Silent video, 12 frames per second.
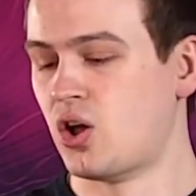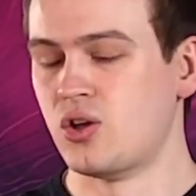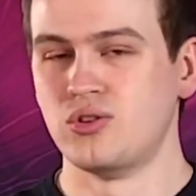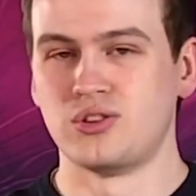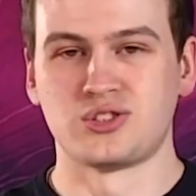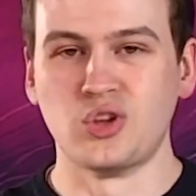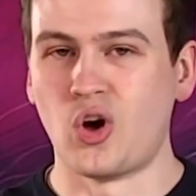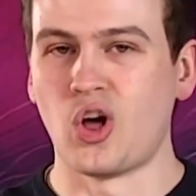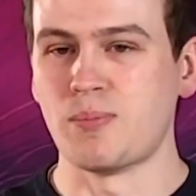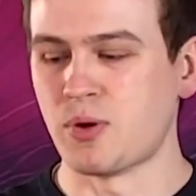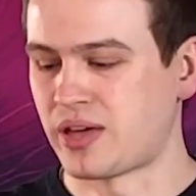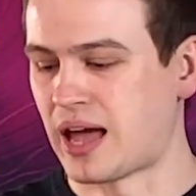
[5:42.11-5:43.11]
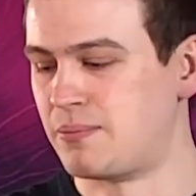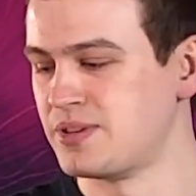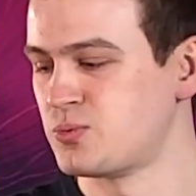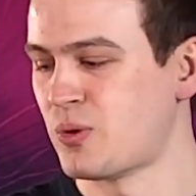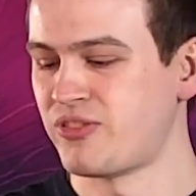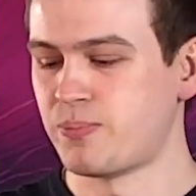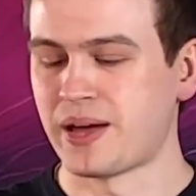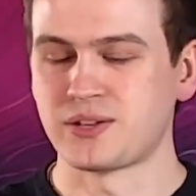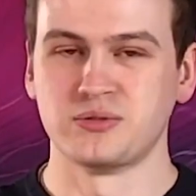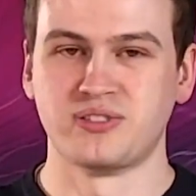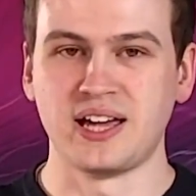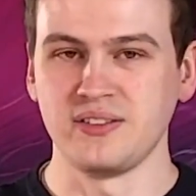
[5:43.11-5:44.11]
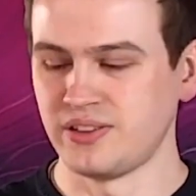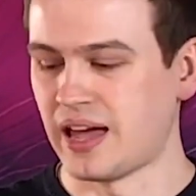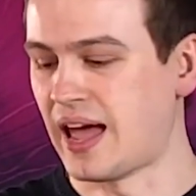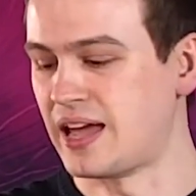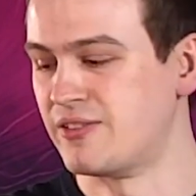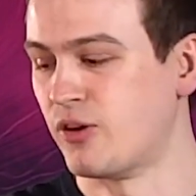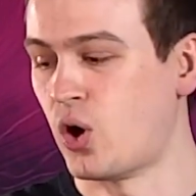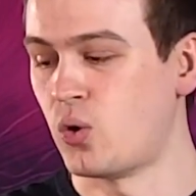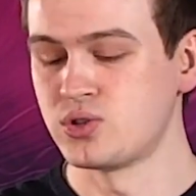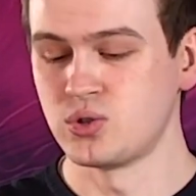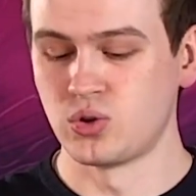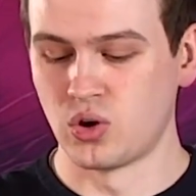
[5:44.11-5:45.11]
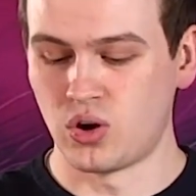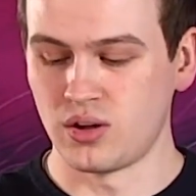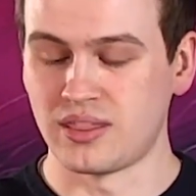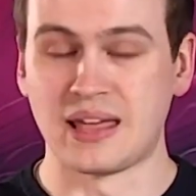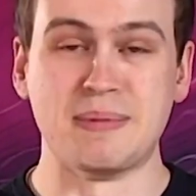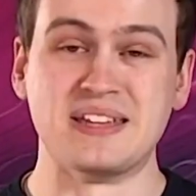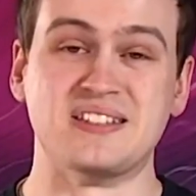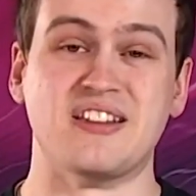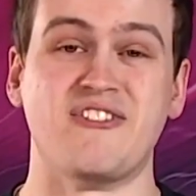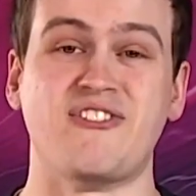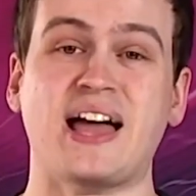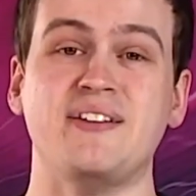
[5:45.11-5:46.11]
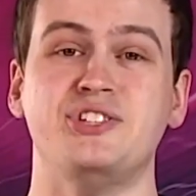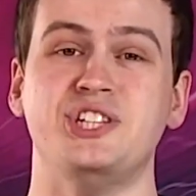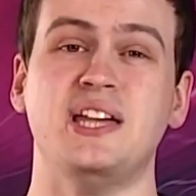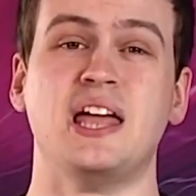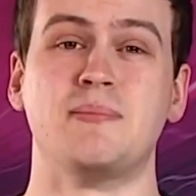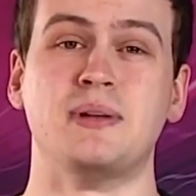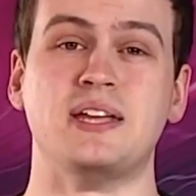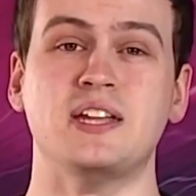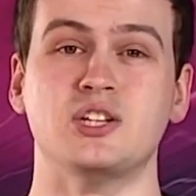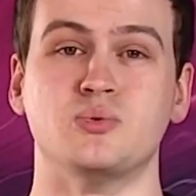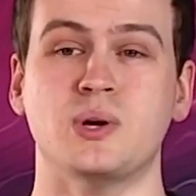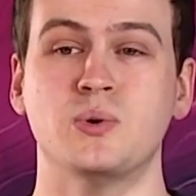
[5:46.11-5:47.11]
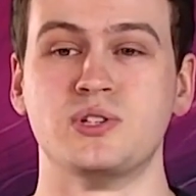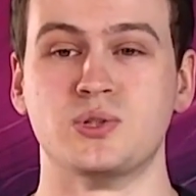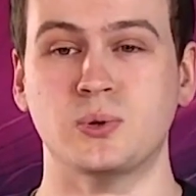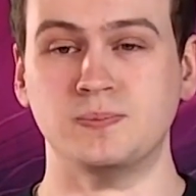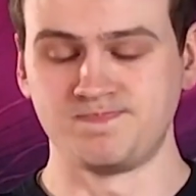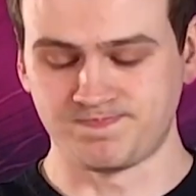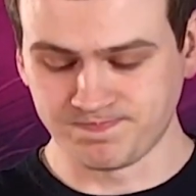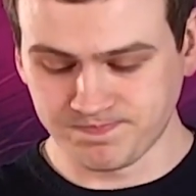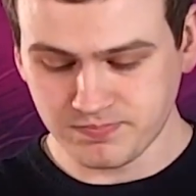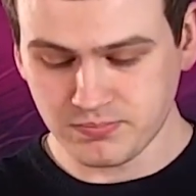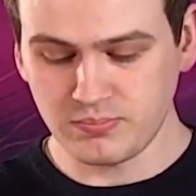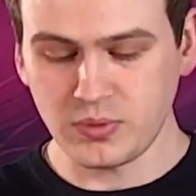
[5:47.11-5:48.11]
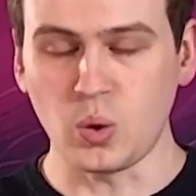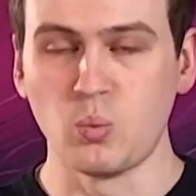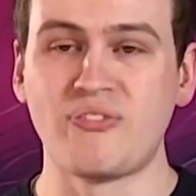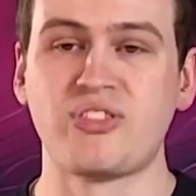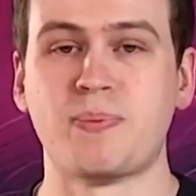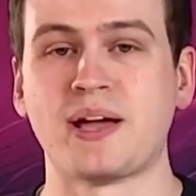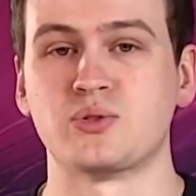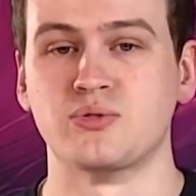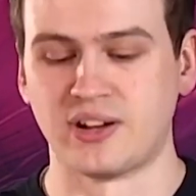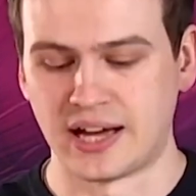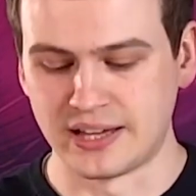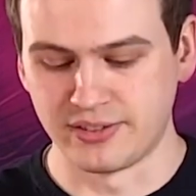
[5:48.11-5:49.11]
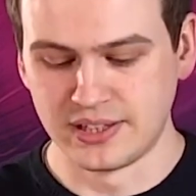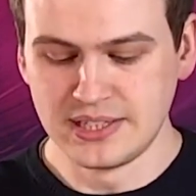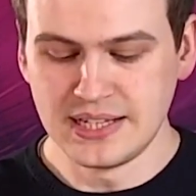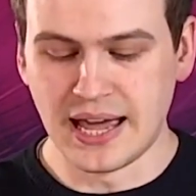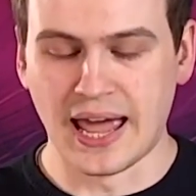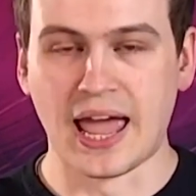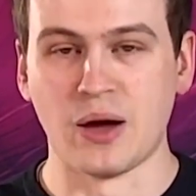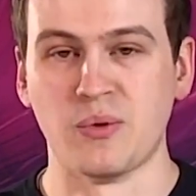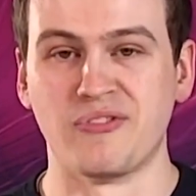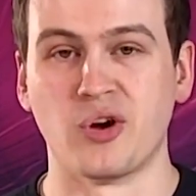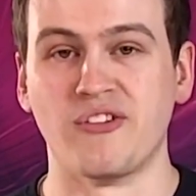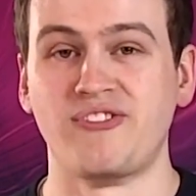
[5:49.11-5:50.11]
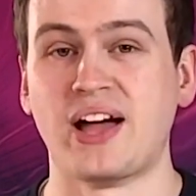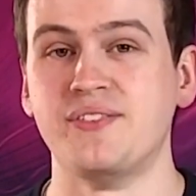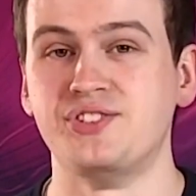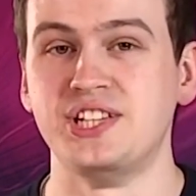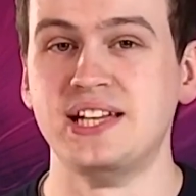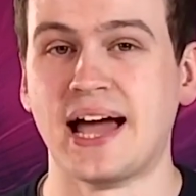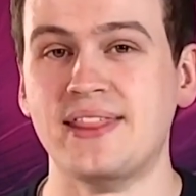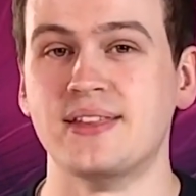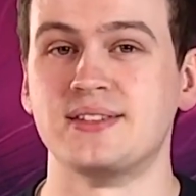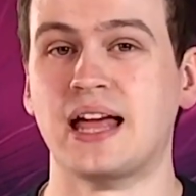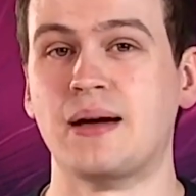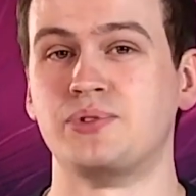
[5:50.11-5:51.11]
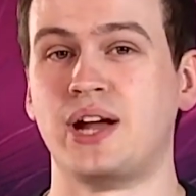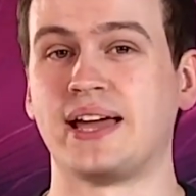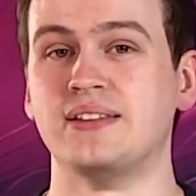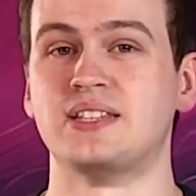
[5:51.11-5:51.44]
it's not all about cameras with the Pixel 5. You've also got the amazing 5G element here as well. So with the Pixel 5, we've got 5G in the Snapdragon